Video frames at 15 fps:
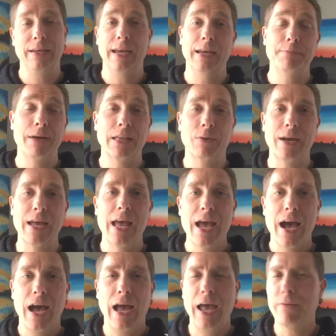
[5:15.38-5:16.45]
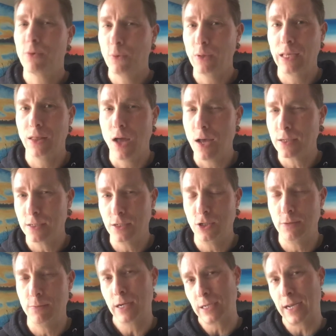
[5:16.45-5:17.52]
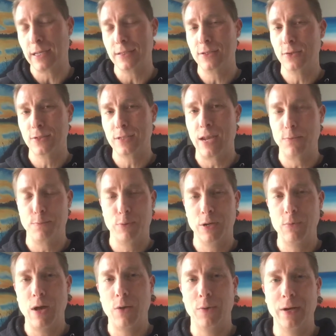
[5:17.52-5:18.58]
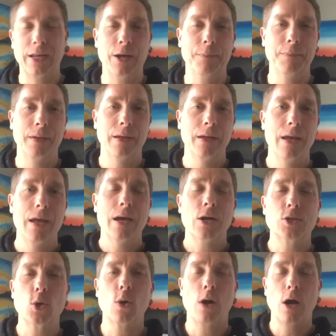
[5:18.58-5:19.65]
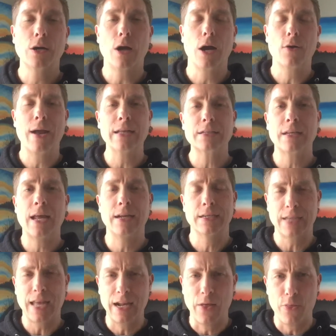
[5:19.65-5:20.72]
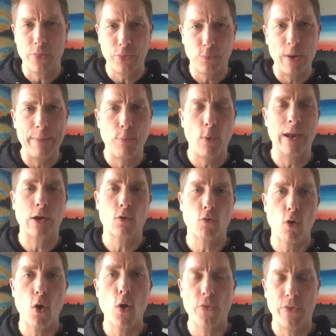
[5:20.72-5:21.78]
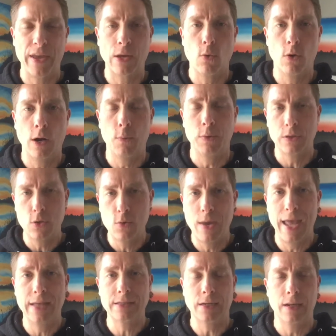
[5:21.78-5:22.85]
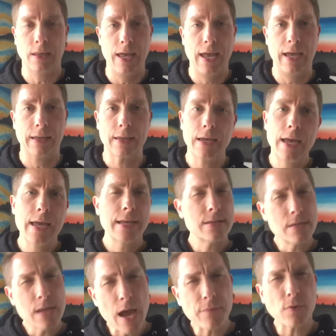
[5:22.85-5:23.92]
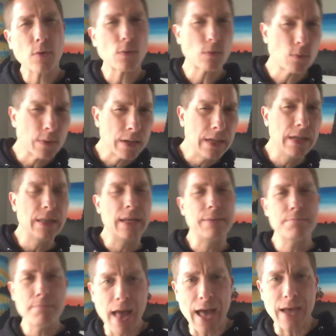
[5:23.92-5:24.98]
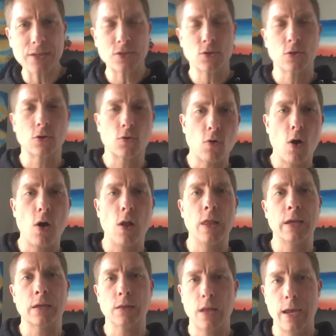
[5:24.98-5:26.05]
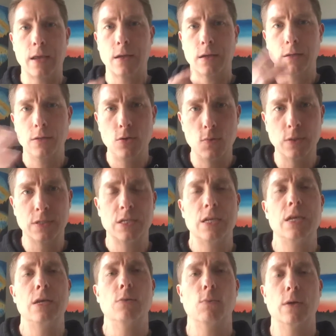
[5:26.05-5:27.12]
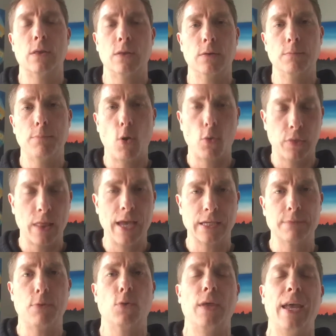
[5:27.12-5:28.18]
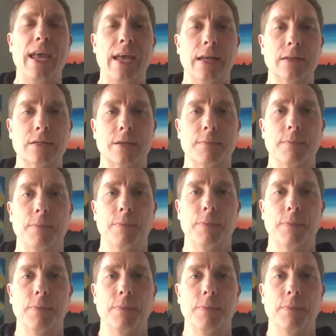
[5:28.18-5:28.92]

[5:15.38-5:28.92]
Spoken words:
And by the way, I haven't really lost it too much. I can still skate pretty well when I go. So our grandson had this kind of 3-point crawl thing going on with 2 hands and a leg. Never really mastered crawling like you would see with both legs and both hands.